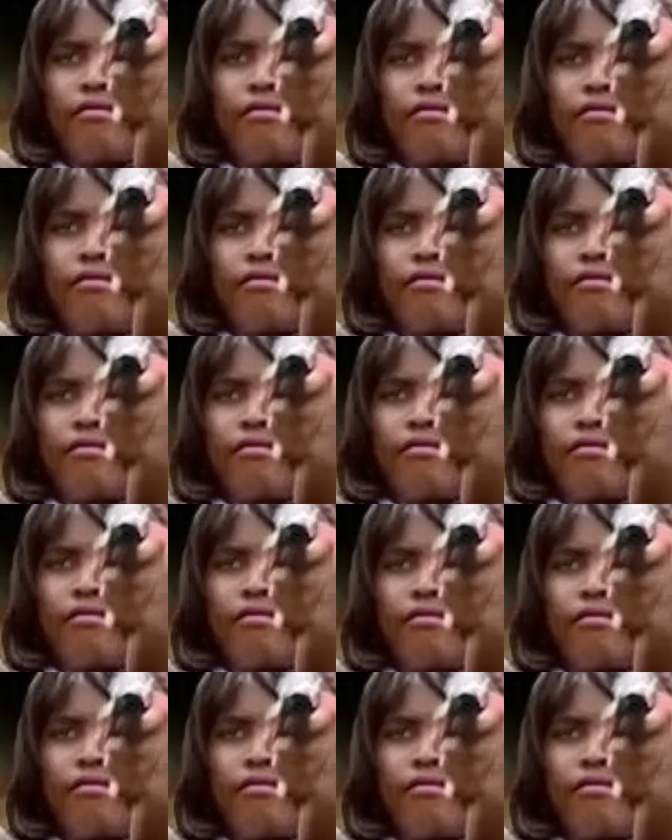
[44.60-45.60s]

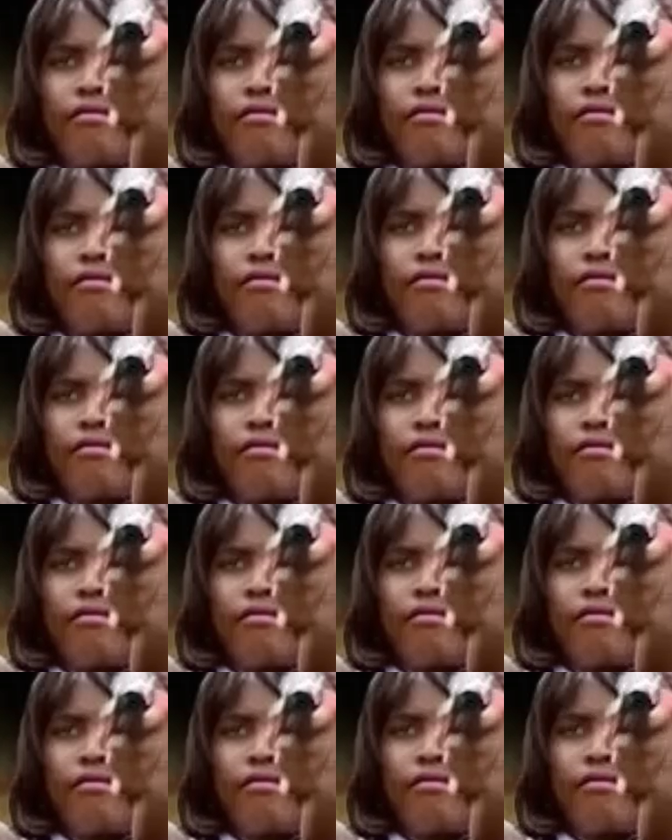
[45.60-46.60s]

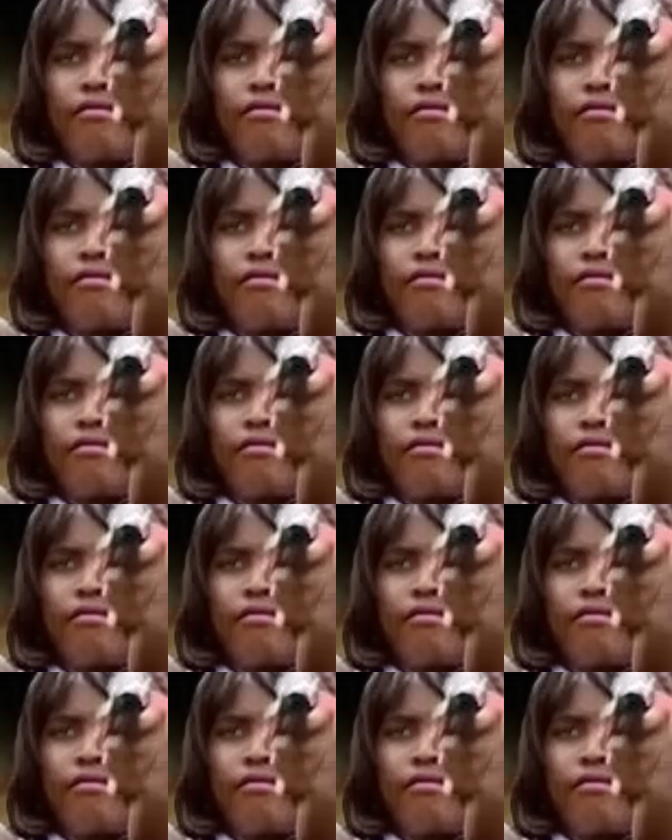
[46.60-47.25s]
Nobody speaks.